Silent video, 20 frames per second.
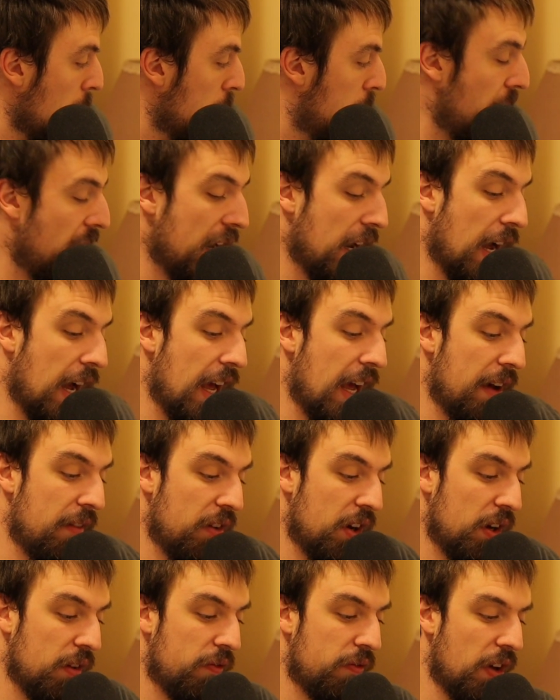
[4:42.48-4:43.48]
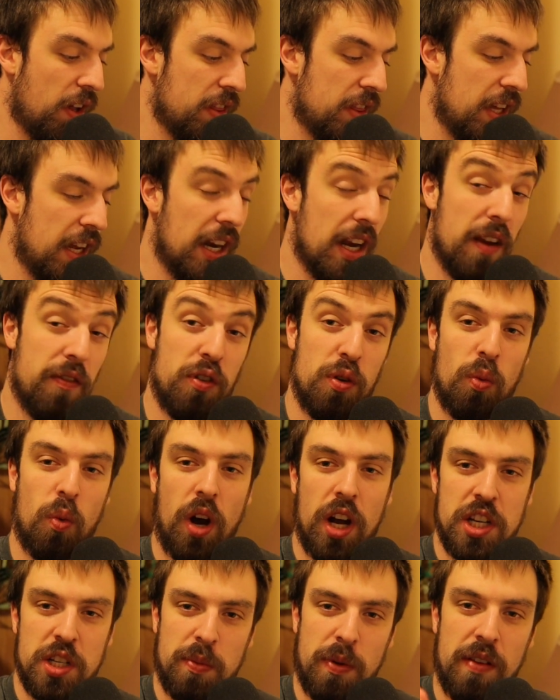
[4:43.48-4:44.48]
But I have a fun thing. If you
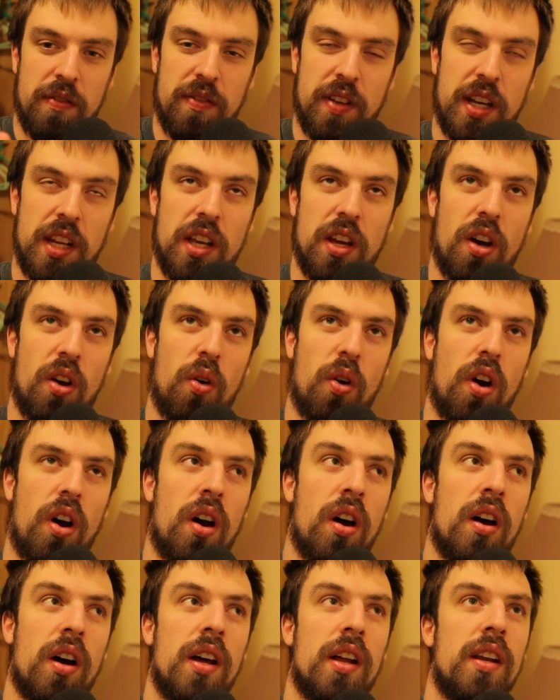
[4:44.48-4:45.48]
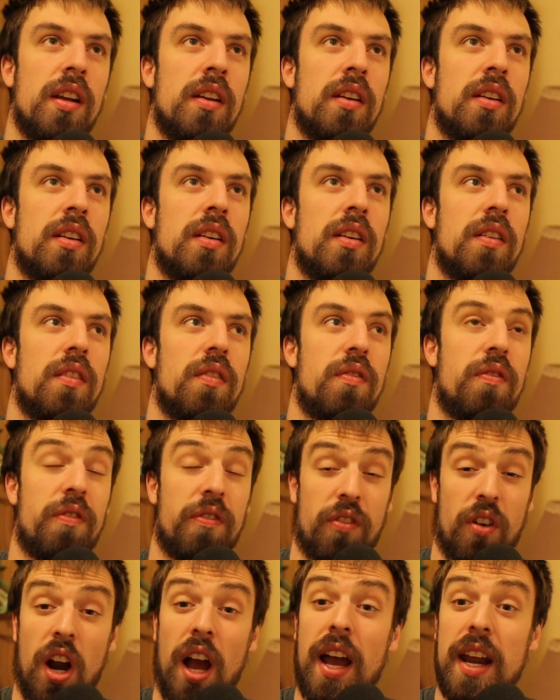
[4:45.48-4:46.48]
watch my video on
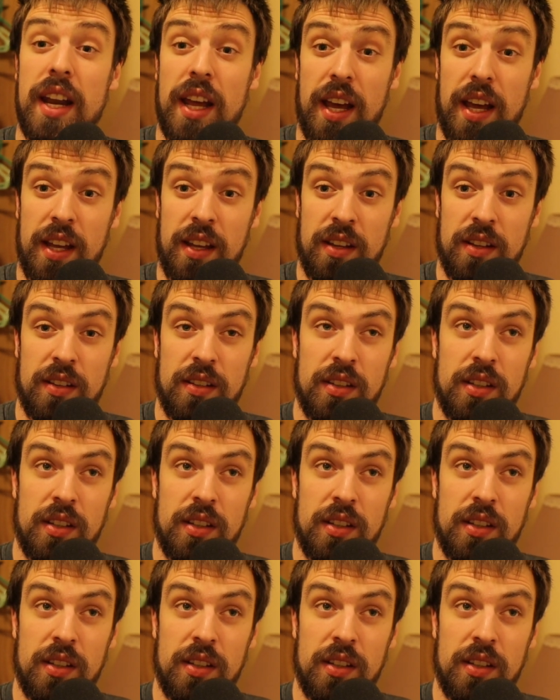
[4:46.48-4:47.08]
Friday,